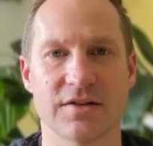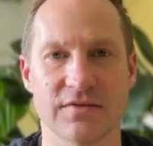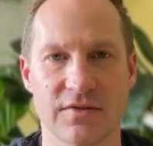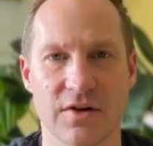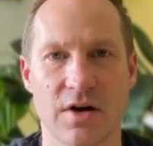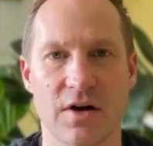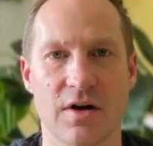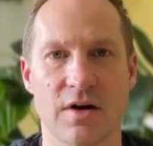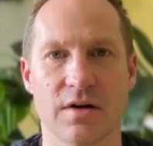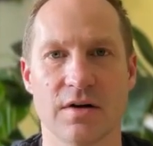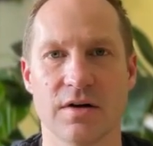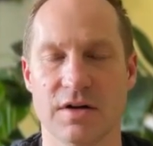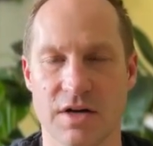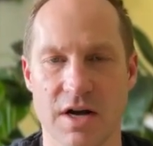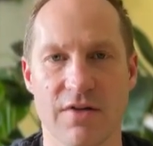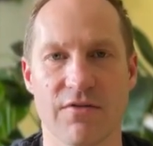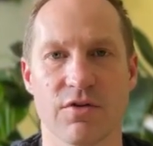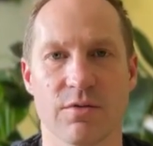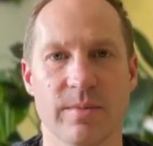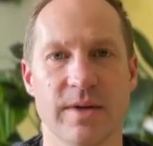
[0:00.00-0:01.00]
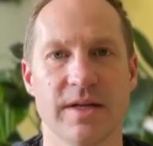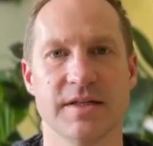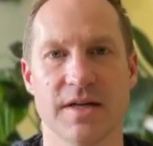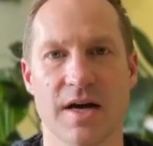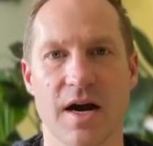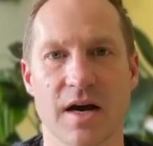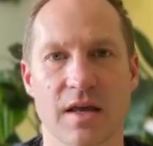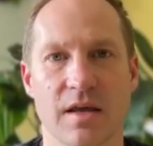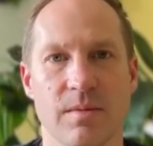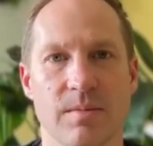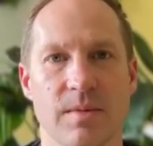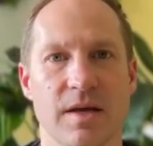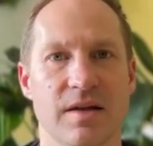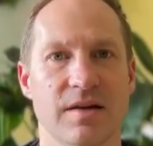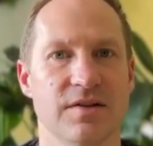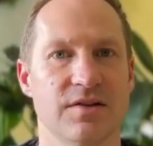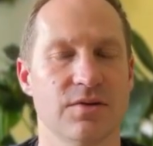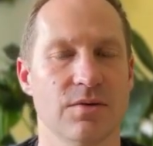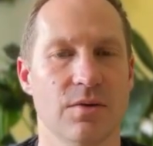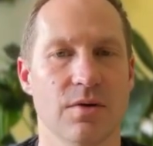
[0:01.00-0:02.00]
long government
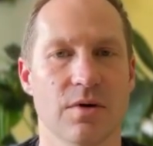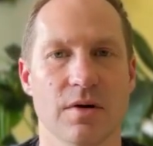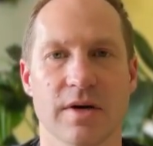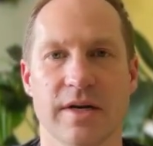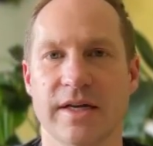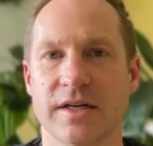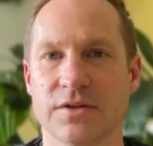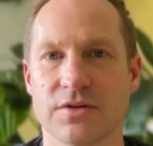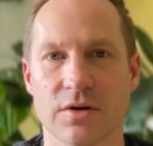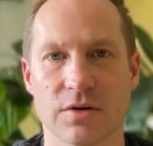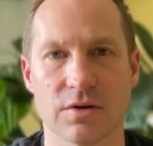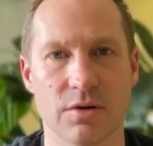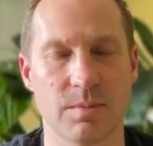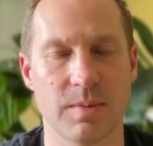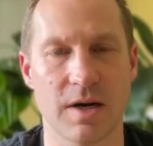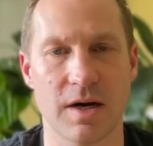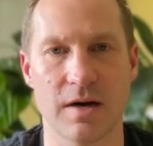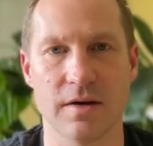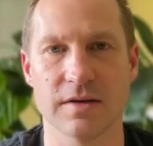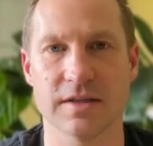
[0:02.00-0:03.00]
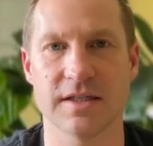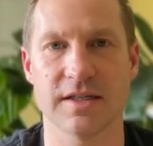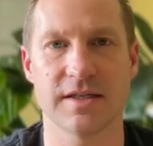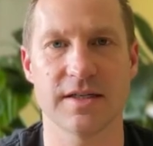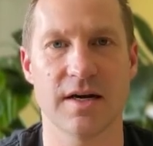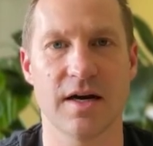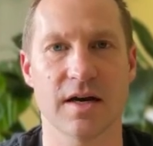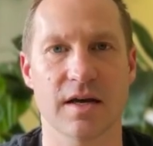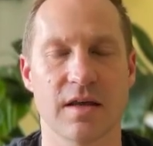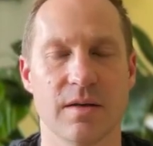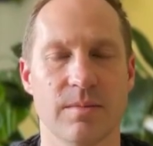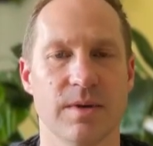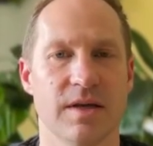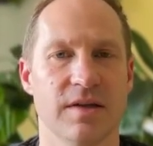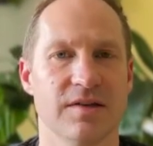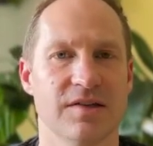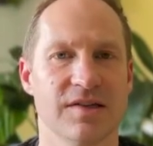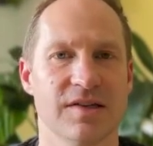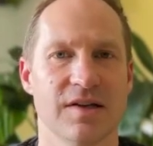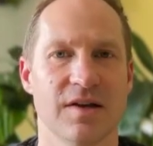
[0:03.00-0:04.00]
documents or internal policy
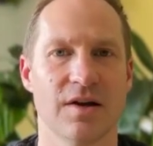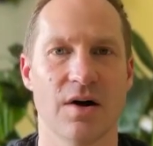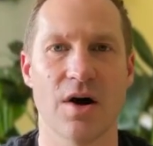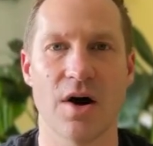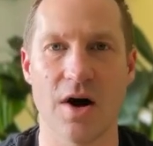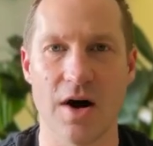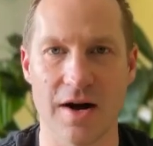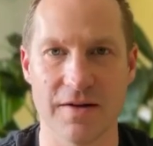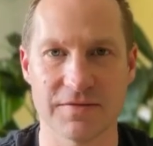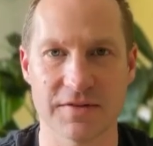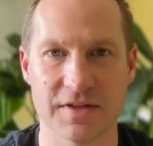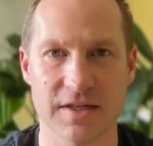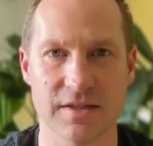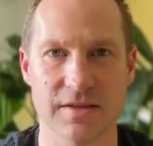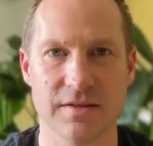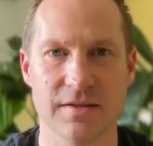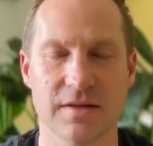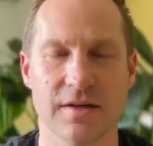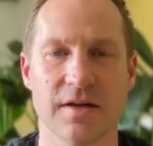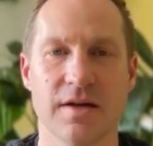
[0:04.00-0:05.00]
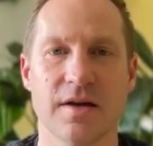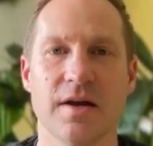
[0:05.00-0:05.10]
documents often?